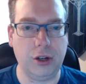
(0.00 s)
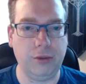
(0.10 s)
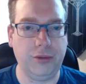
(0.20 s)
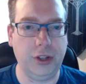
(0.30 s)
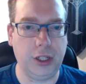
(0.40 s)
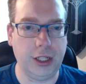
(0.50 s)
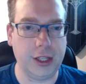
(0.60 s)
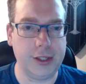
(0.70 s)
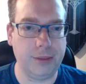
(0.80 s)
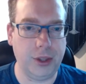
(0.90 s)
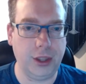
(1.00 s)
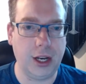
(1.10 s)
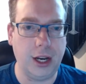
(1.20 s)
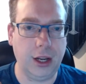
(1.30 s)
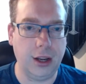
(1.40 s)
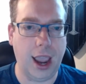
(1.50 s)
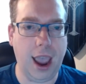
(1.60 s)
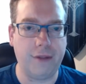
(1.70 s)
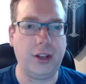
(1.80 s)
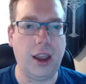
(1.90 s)
I don't feel like that's something that I
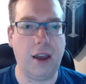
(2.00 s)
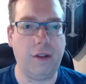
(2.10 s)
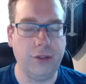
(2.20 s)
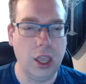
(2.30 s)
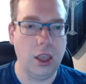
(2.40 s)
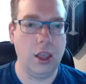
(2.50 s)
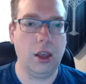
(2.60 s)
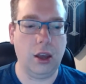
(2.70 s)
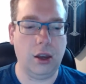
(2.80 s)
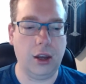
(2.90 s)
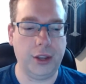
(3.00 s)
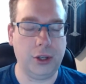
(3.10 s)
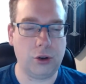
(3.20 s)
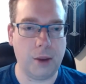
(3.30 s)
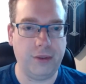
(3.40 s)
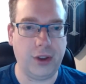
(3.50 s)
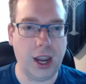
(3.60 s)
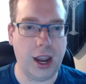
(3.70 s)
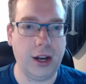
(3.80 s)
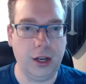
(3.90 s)
have to have at the drop of a
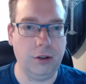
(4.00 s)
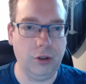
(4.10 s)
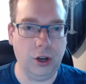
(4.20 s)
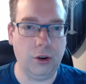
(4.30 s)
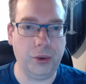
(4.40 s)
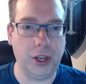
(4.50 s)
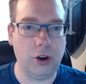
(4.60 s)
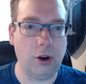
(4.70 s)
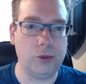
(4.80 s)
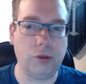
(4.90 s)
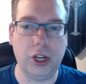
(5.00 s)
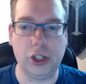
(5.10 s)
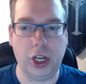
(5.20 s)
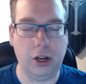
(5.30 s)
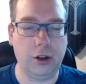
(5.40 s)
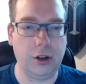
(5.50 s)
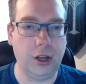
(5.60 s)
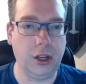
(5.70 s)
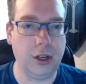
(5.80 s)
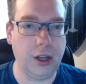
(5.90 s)
hat, within arm's reach here
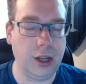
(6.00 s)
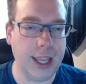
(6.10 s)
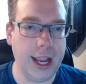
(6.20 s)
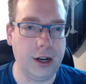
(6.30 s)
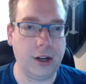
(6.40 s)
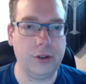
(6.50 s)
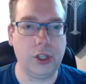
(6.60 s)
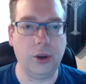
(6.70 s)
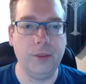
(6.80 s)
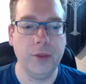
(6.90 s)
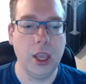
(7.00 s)
in Canada. So,